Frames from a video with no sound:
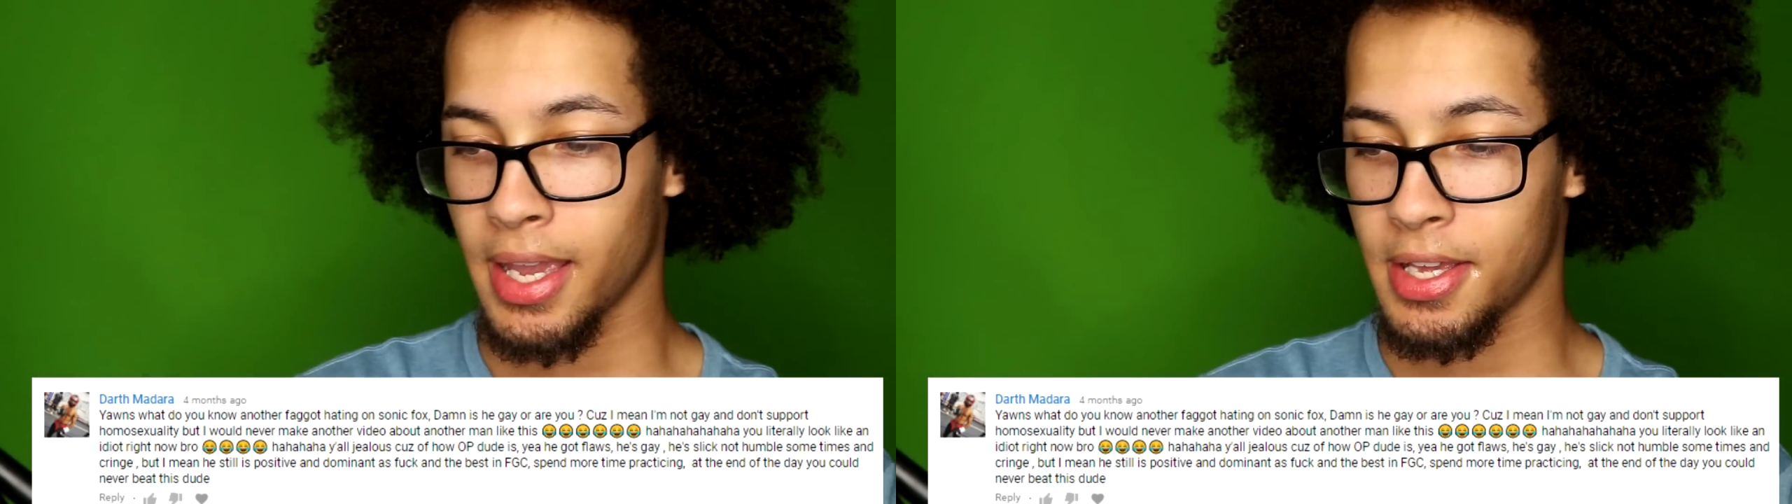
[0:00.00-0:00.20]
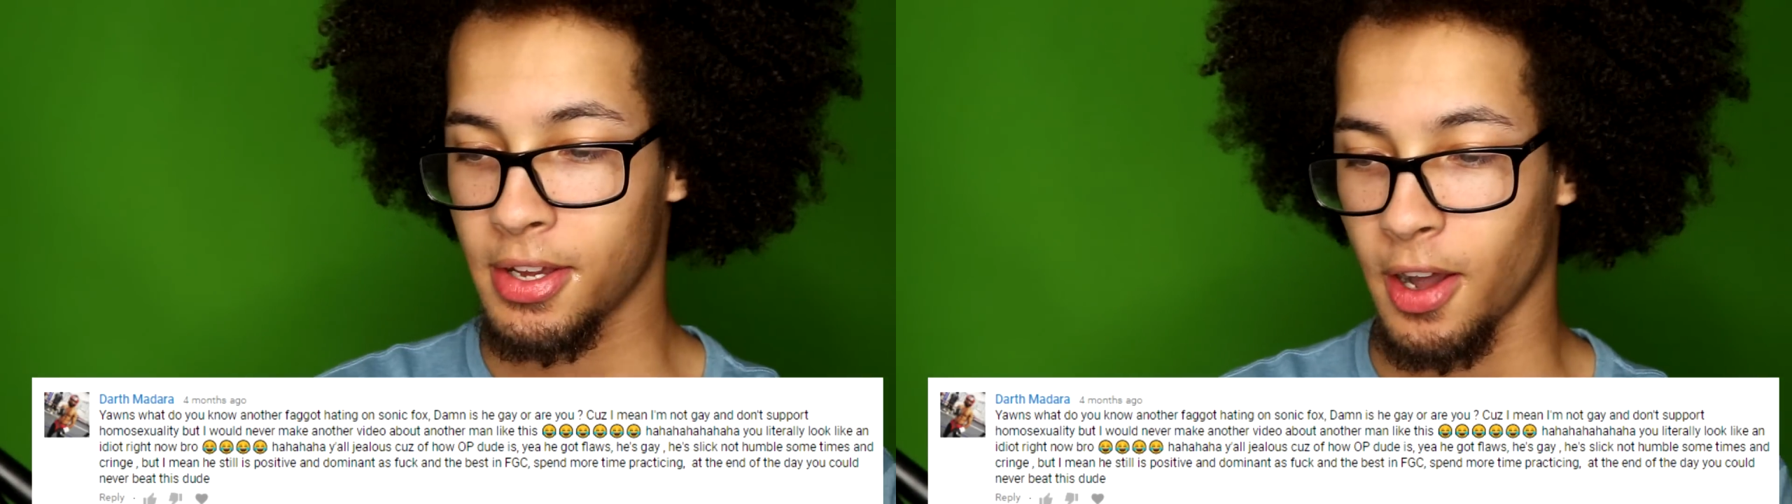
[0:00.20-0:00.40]

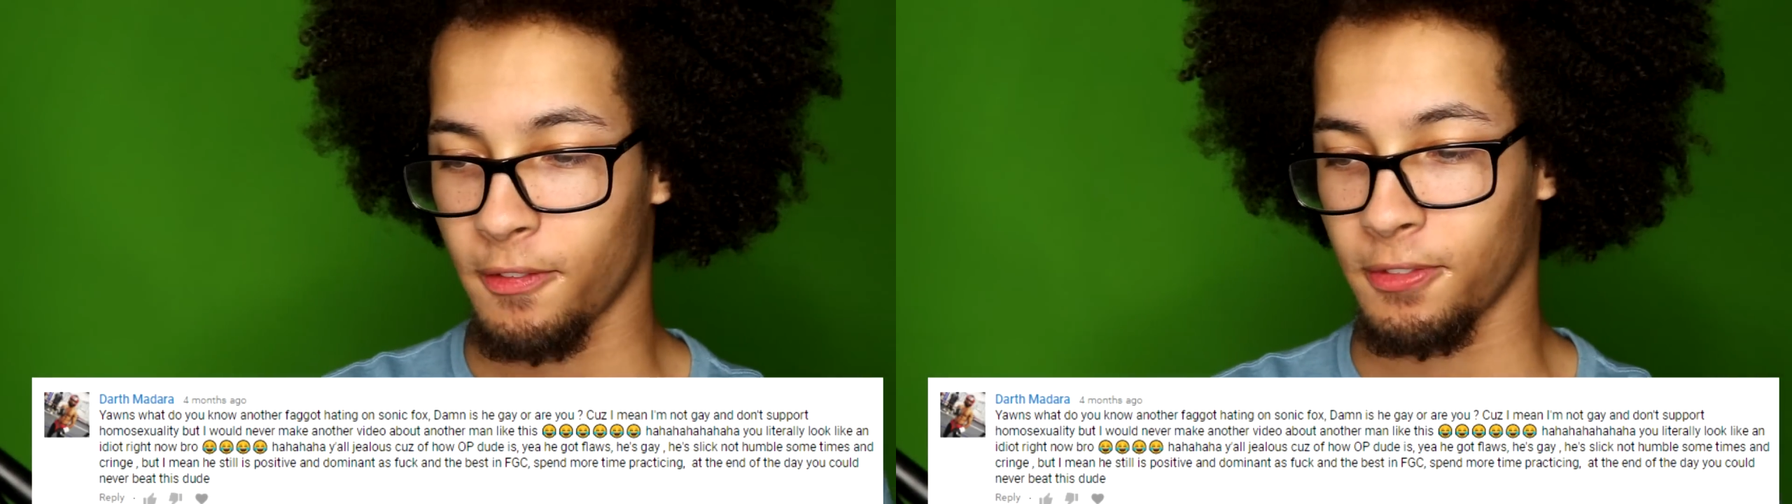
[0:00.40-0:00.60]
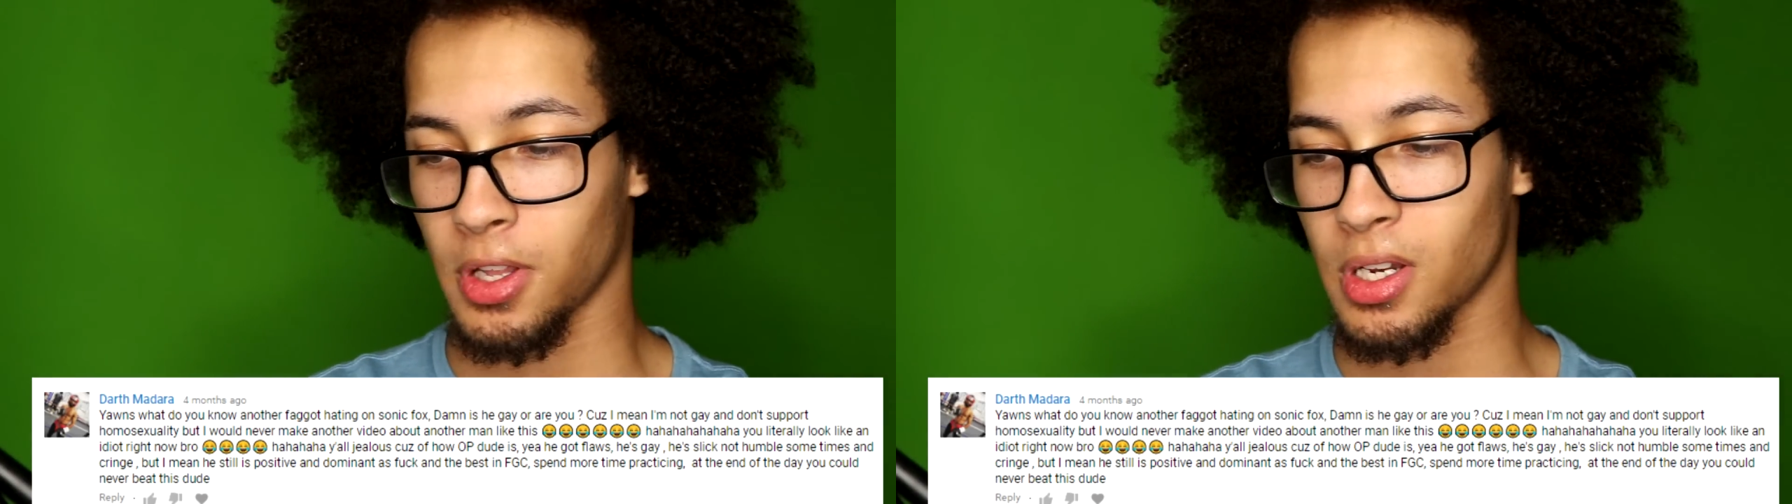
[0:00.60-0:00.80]
Yeah, he
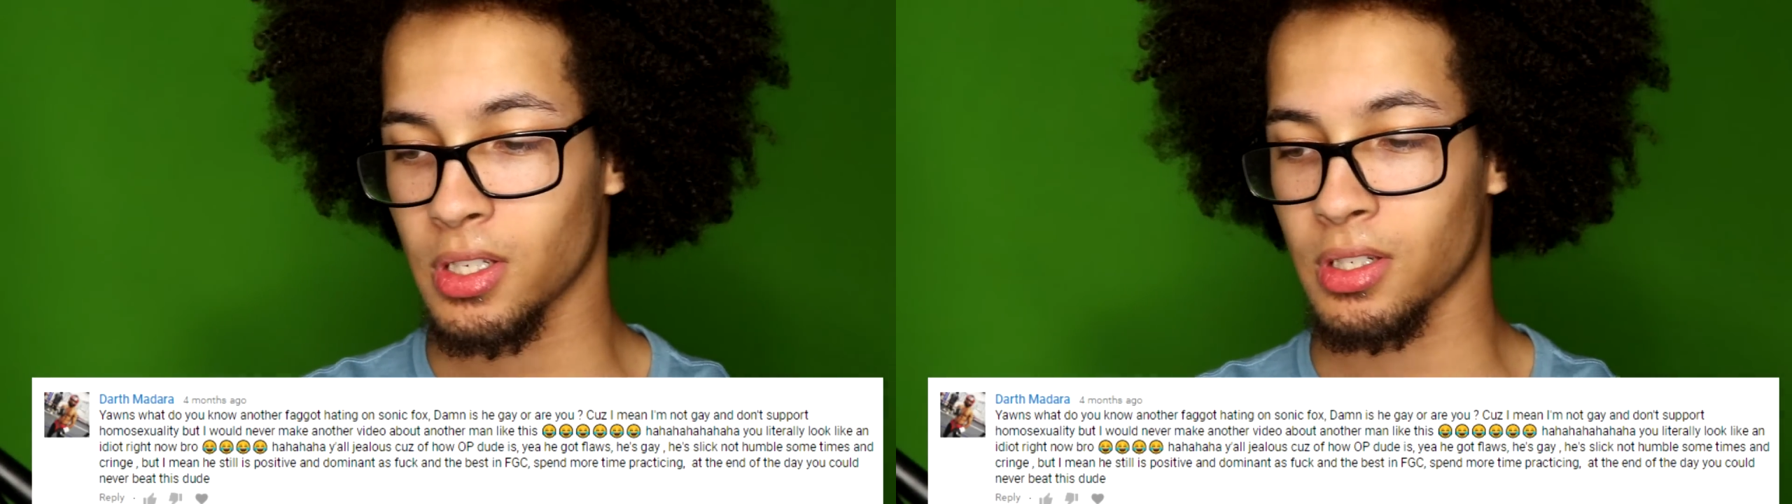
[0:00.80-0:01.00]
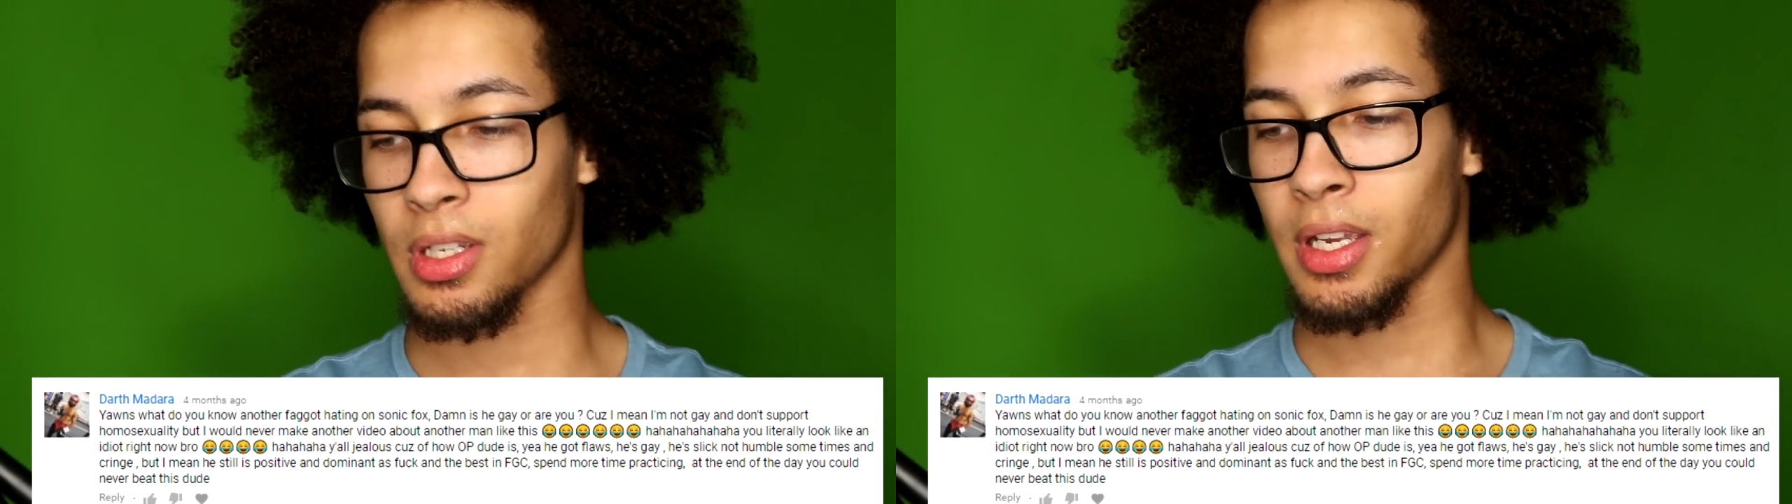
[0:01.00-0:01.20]
got
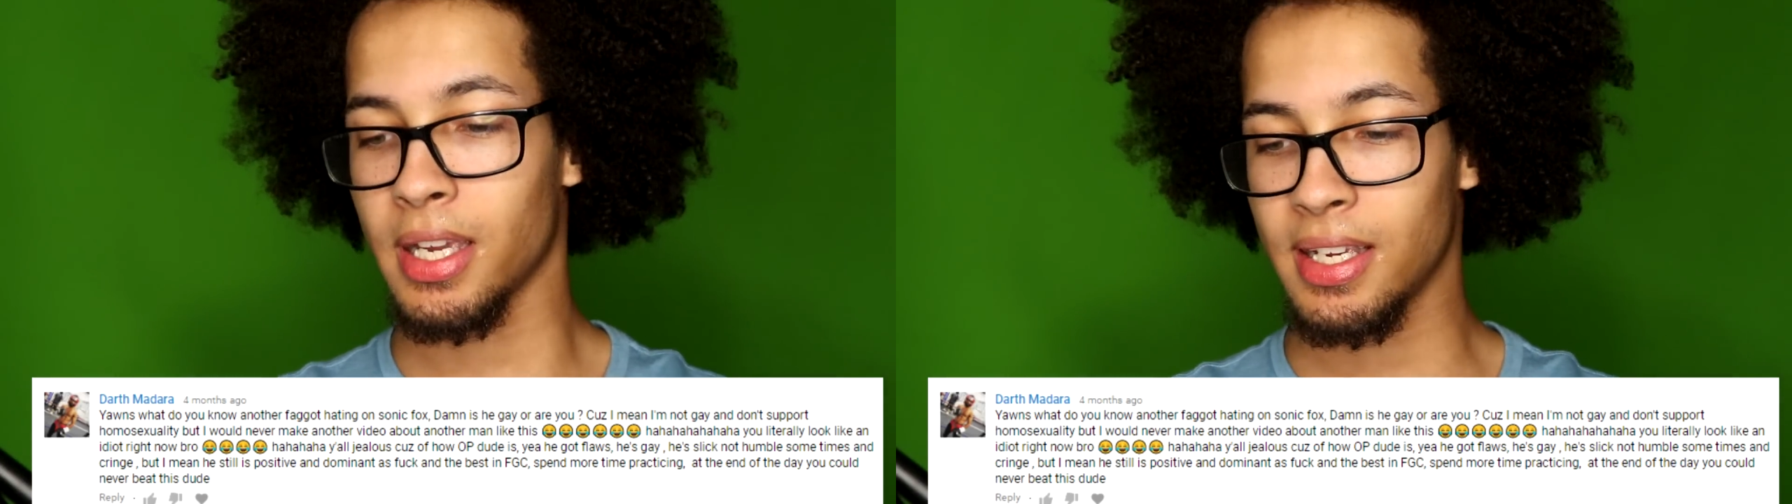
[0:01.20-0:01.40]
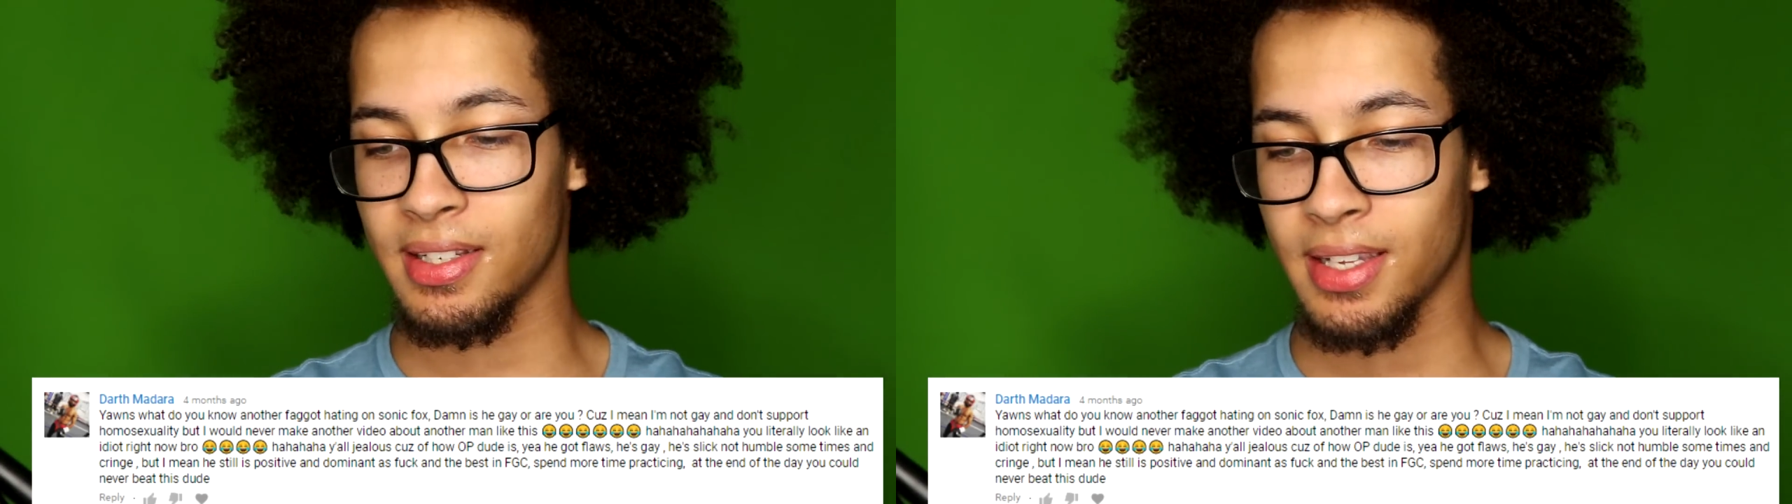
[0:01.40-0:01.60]
flaws.
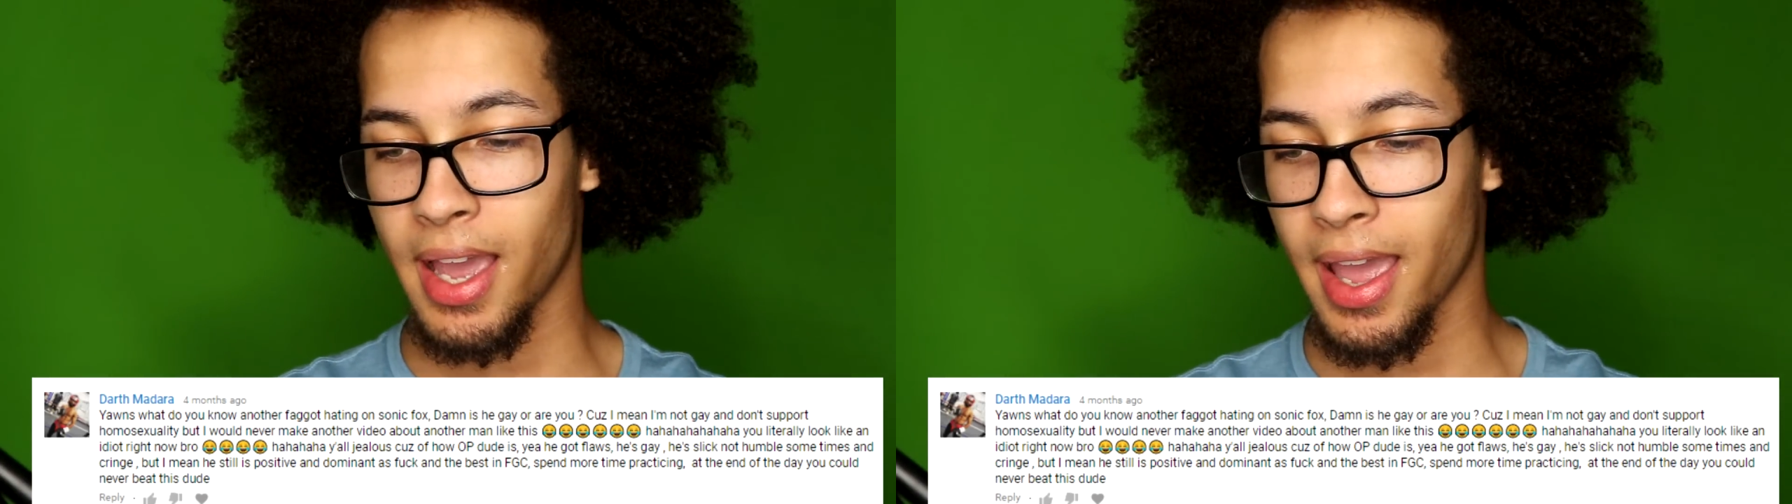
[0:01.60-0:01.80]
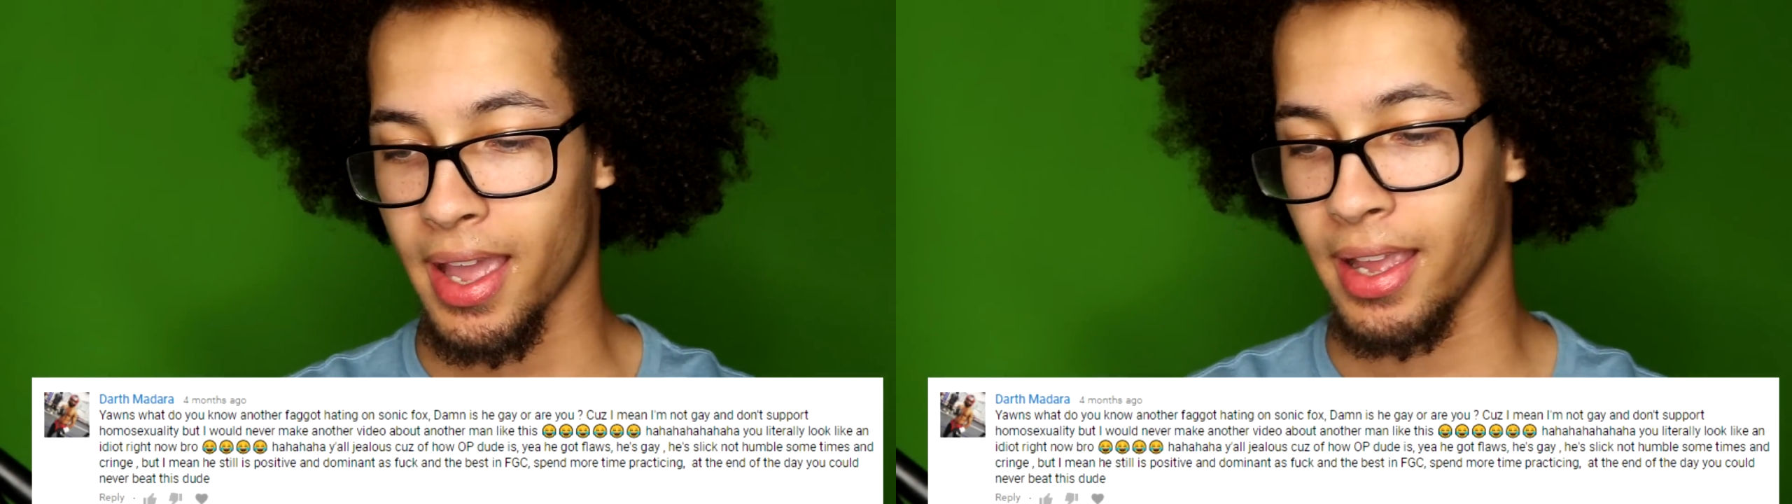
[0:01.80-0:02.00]
He's
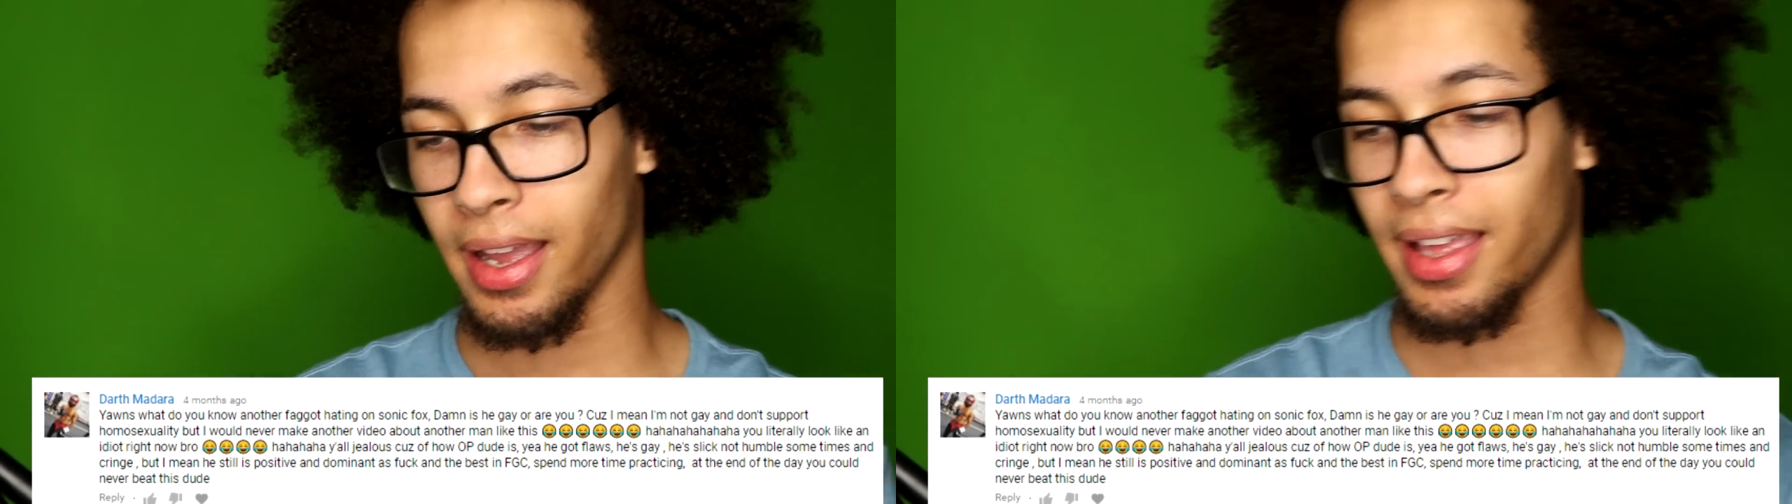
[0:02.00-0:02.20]
gay.